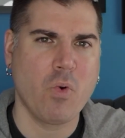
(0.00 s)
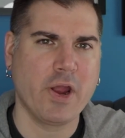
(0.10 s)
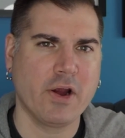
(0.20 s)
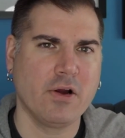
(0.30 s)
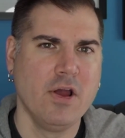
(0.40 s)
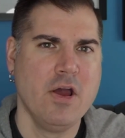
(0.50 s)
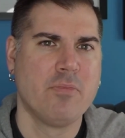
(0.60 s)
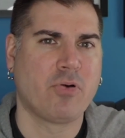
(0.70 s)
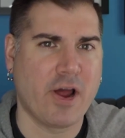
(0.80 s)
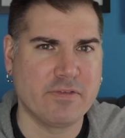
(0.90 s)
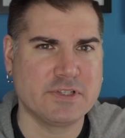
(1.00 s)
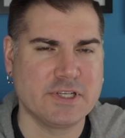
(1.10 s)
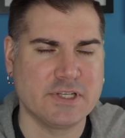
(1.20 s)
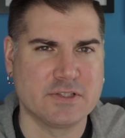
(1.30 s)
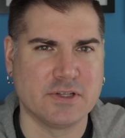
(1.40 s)
where
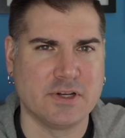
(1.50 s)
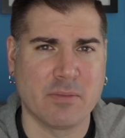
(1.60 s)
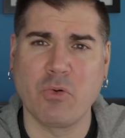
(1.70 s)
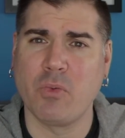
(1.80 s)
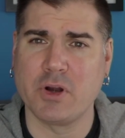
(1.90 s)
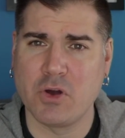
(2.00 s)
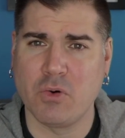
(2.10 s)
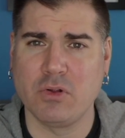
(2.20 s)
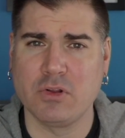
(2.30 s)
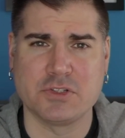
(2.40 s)
privacy is the number one goal,